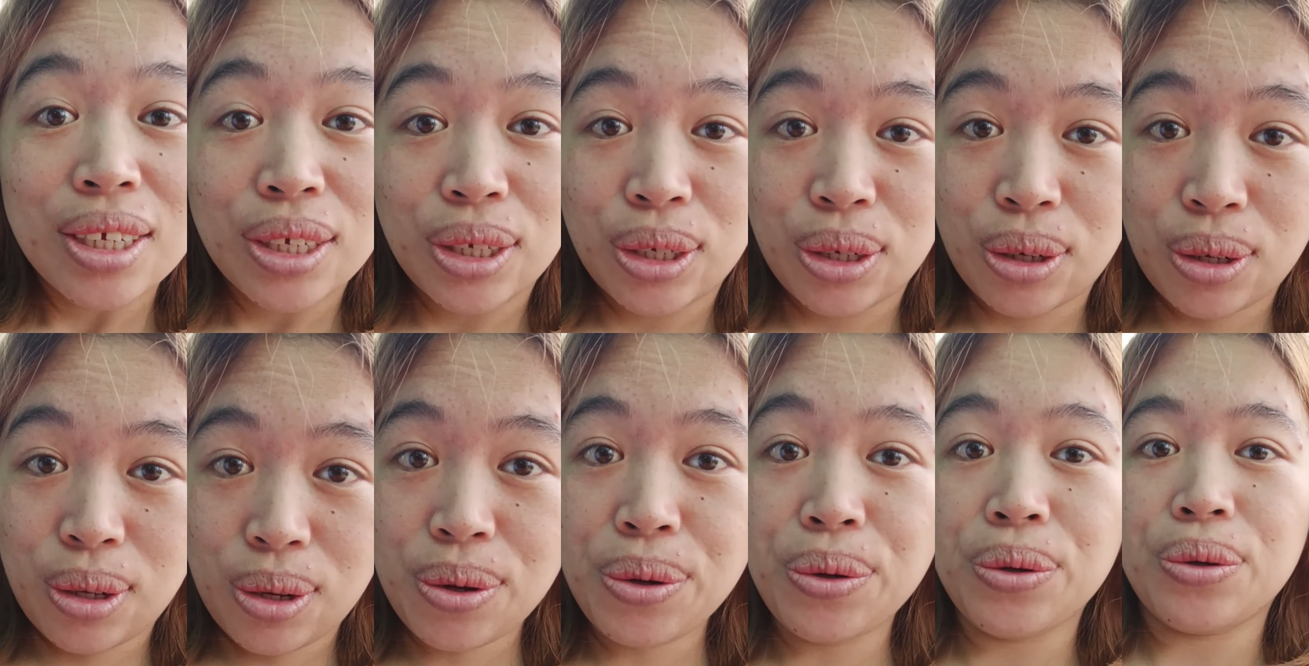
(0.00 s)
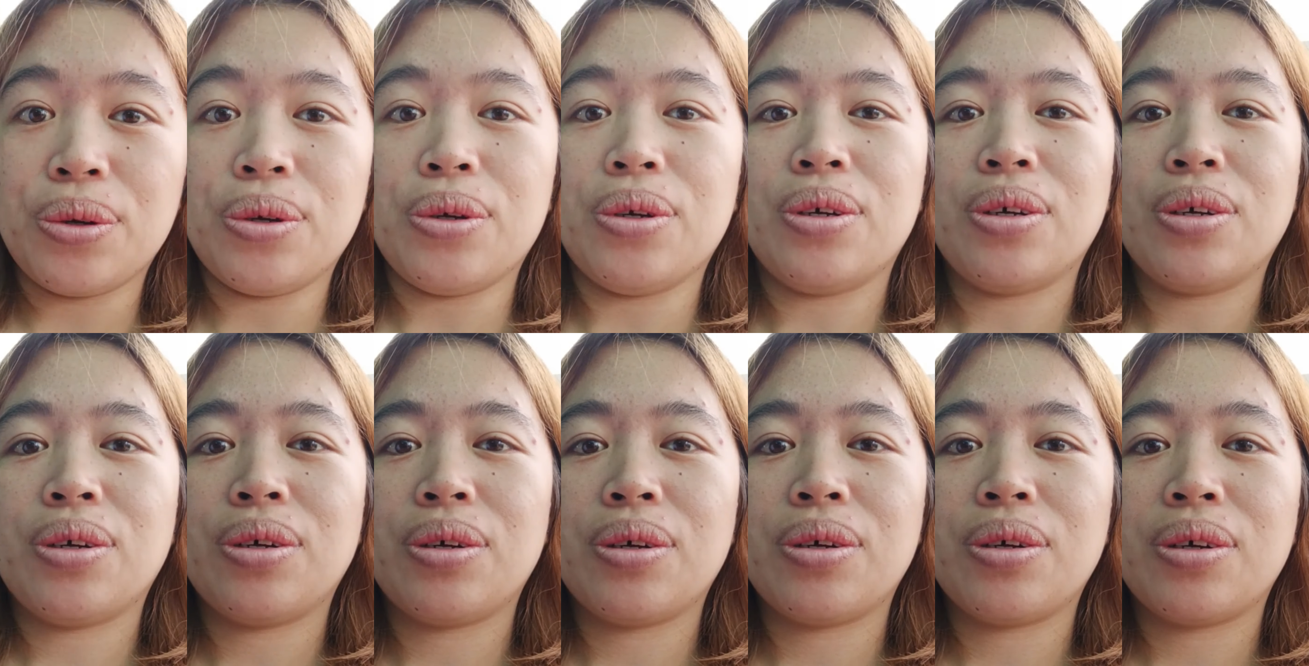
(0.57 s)
You look.
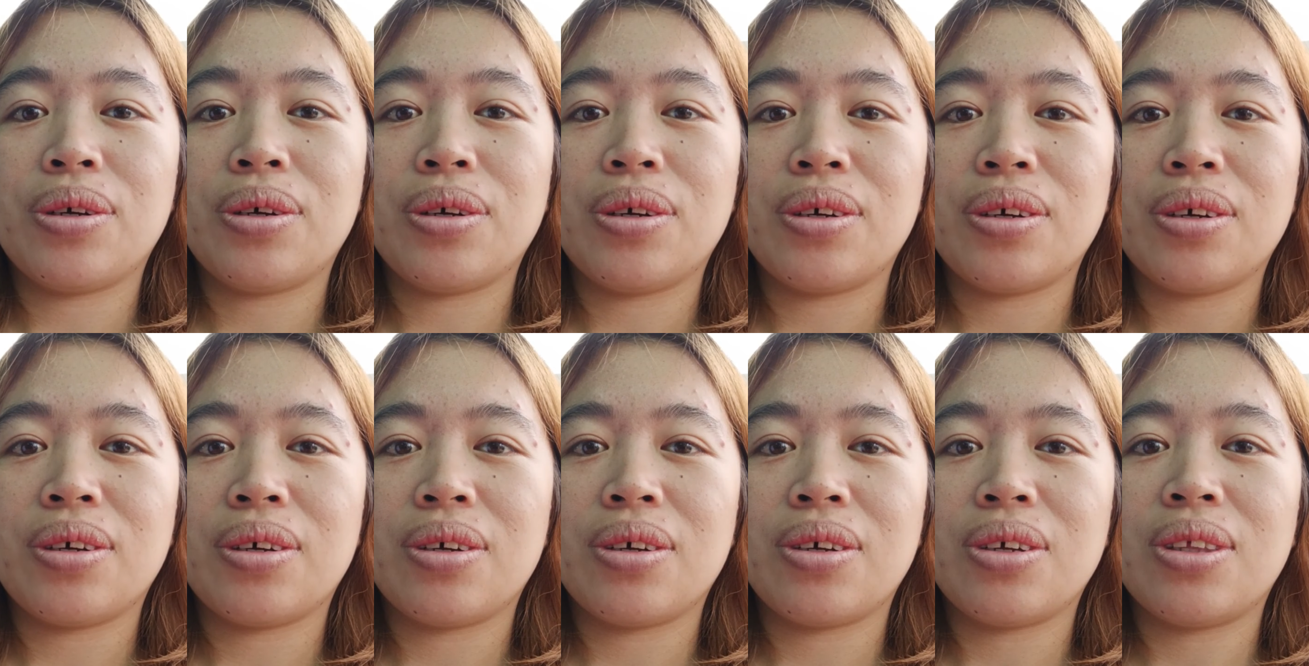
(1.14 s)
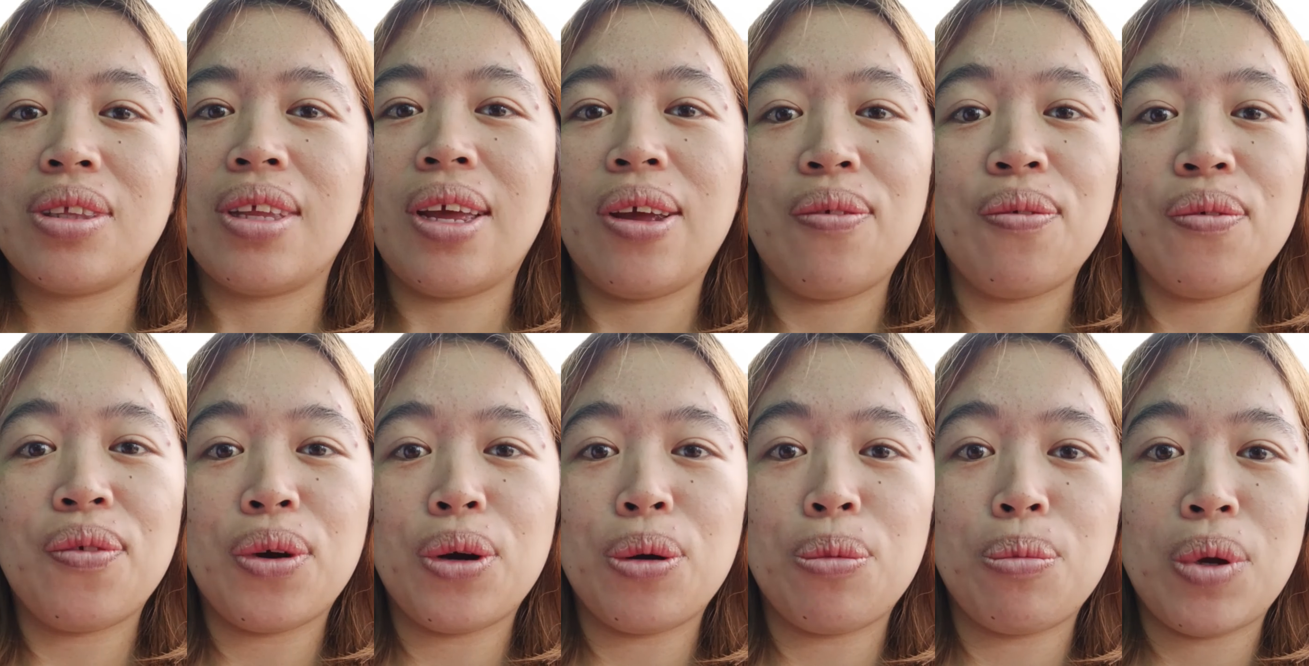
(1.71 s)
The
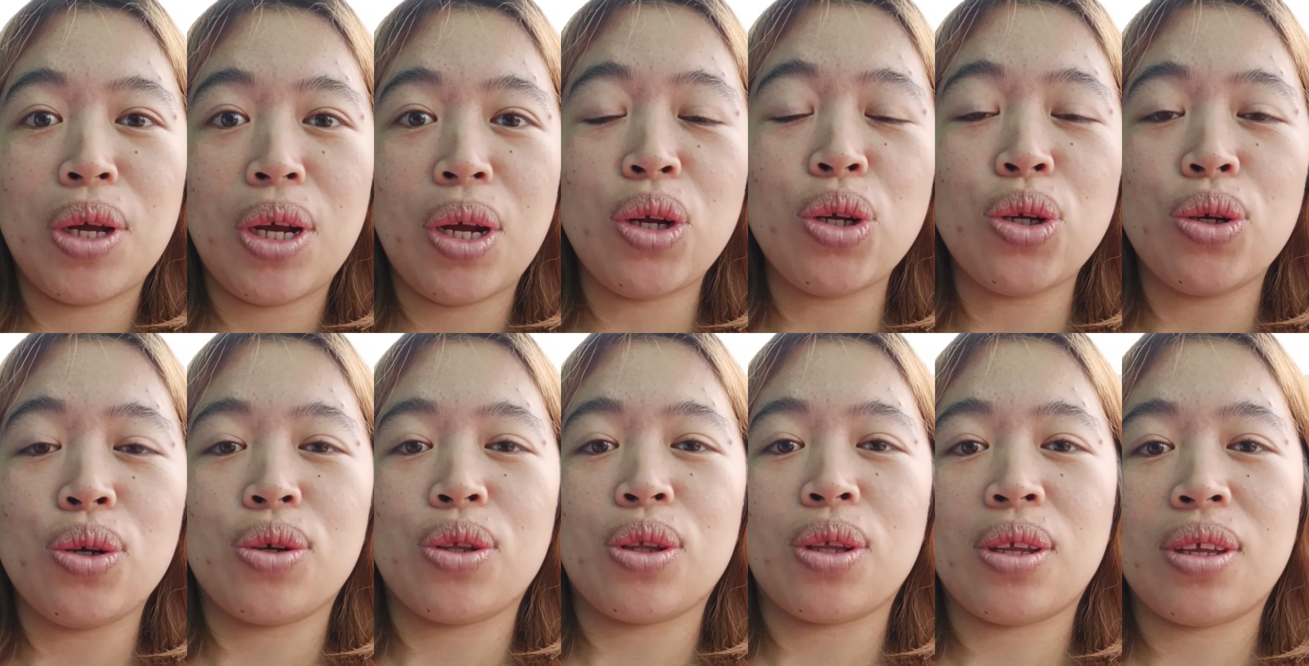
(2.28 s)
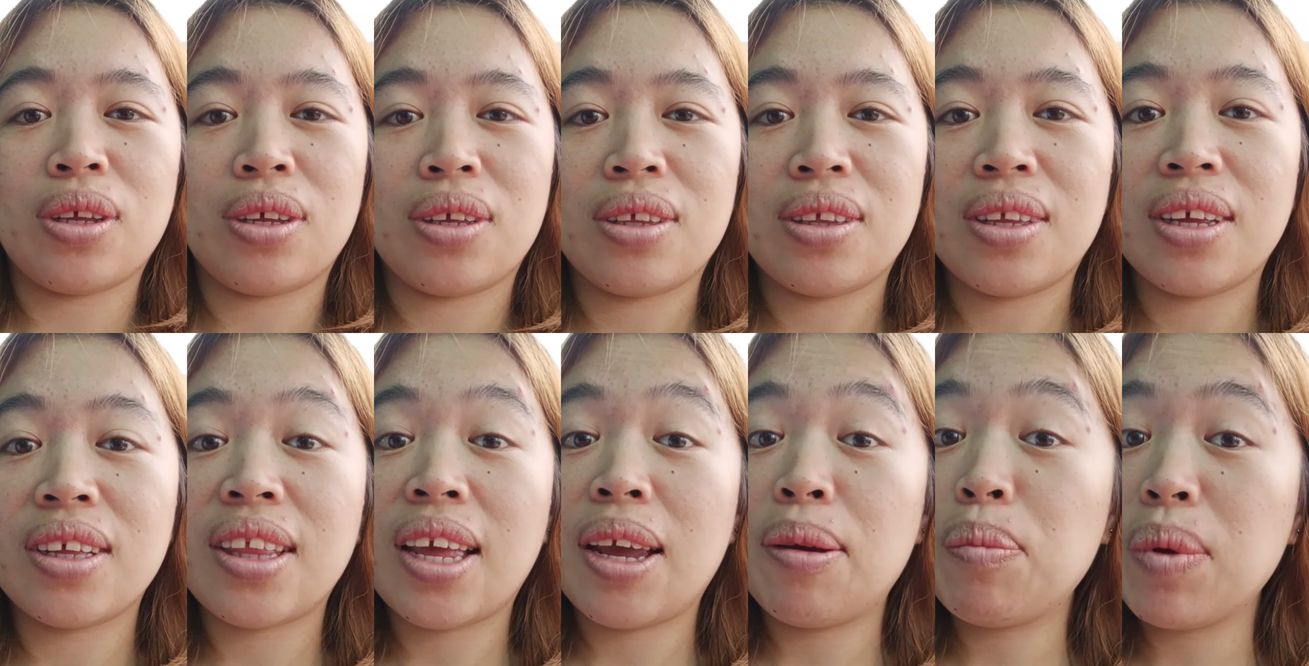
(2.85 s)
information
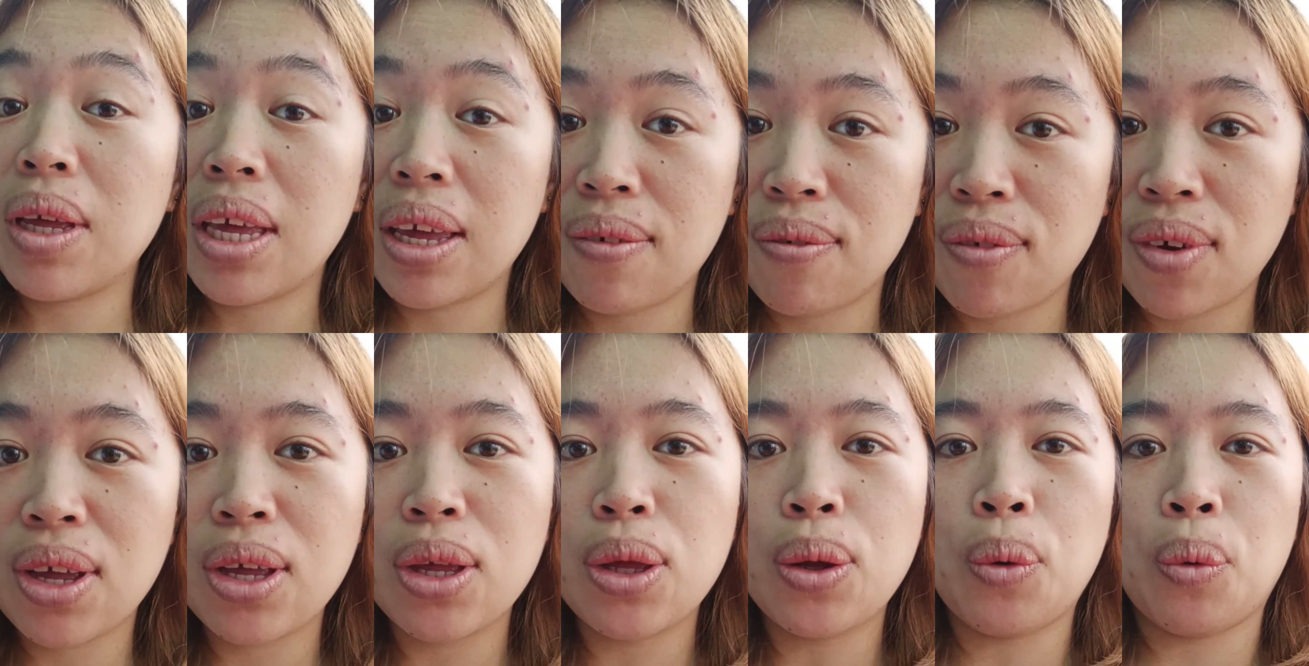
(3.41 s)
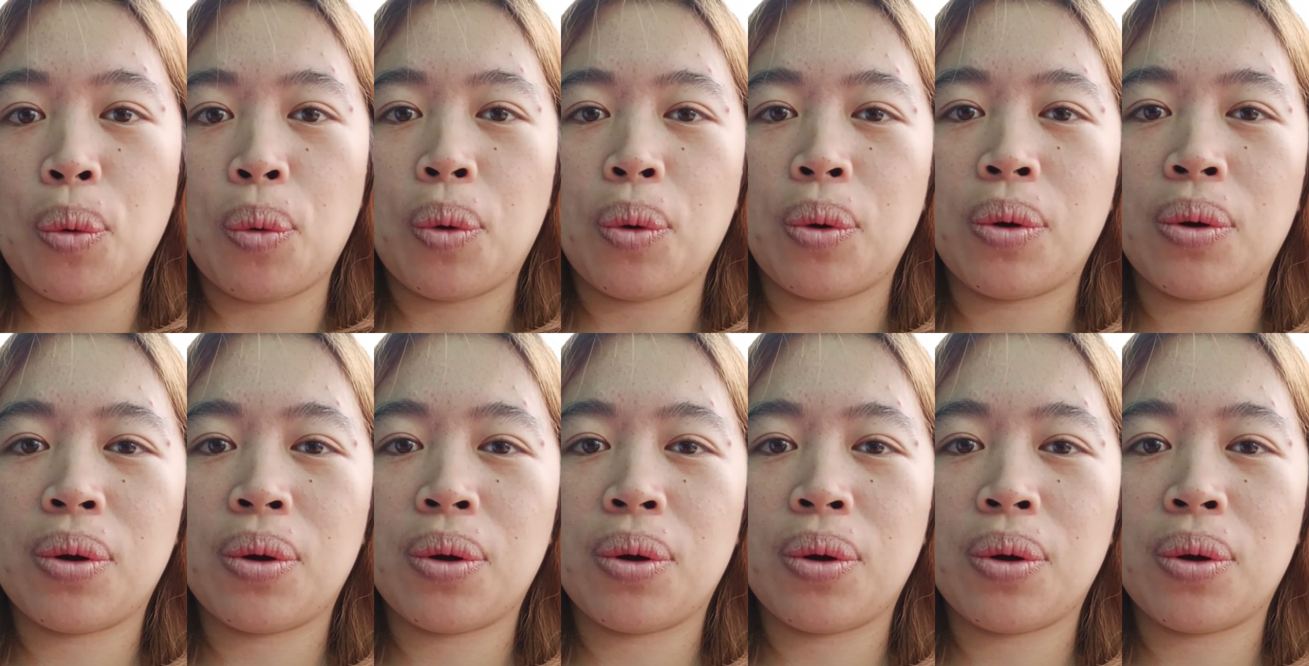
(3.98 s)
that I'm giving you.